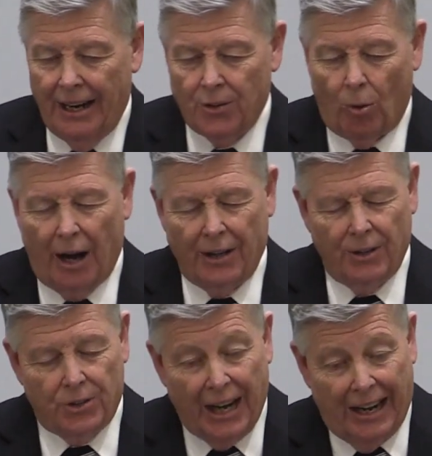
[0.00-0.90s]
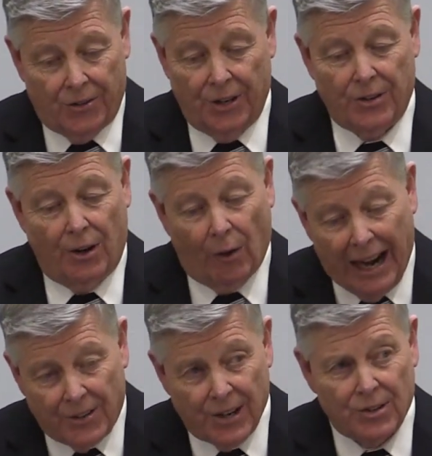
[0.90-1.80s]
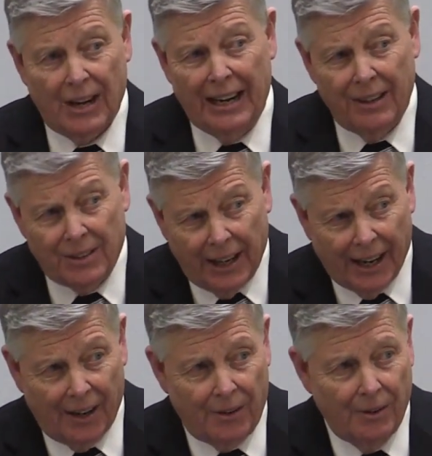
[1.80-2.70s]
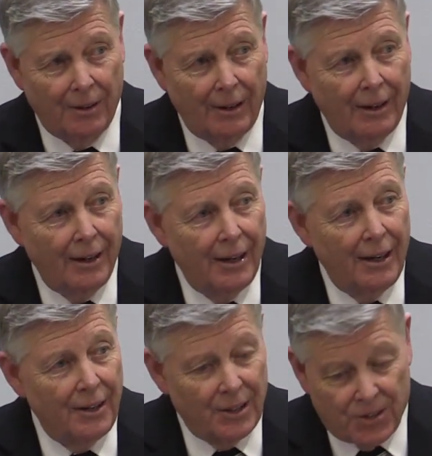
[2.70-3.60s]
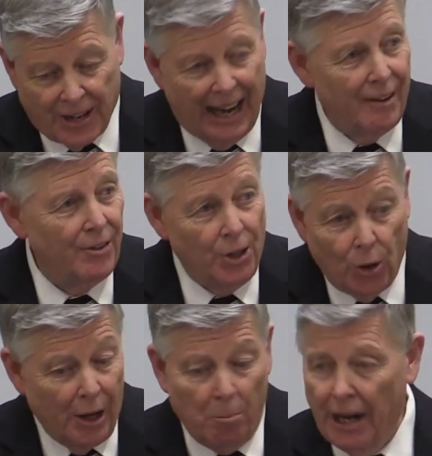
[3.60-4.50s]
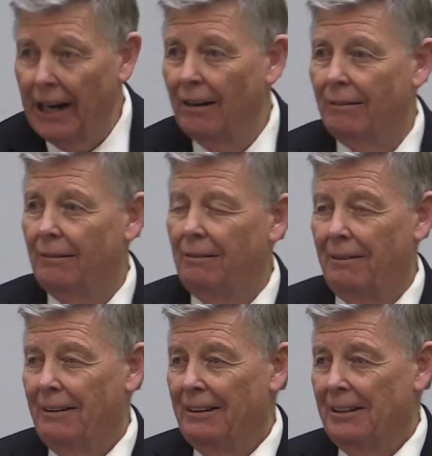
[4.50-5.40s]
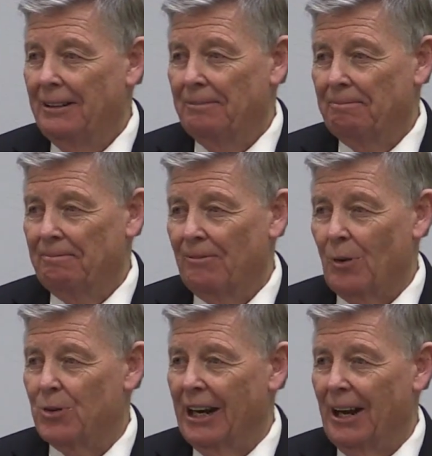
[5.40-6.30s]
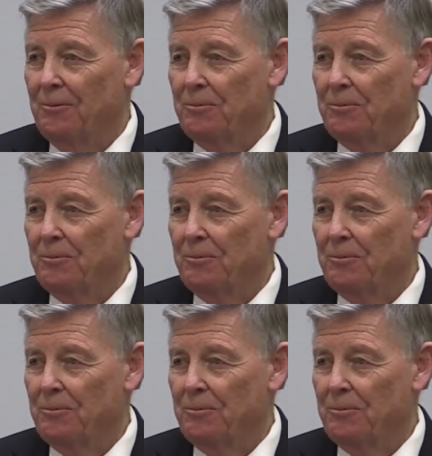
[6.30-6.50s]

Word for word: is what Jesus graciously did to save you and me from sin.